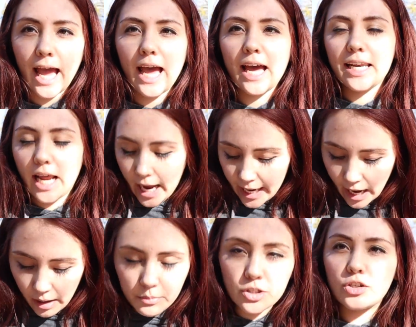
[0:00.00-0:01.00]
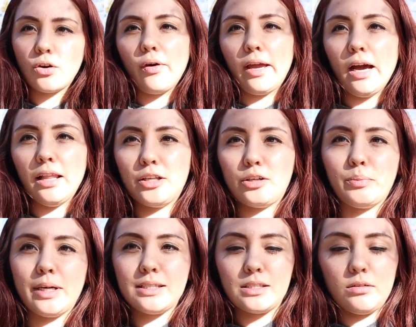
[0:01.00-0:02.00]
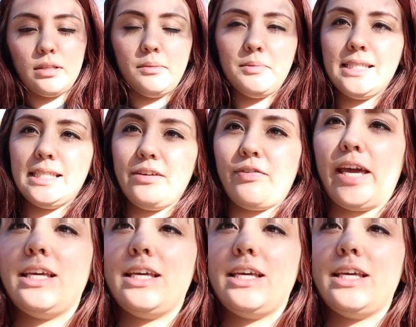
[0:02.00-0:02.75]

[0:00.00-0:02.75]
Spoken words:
and I am showing a little bit. So let me see if I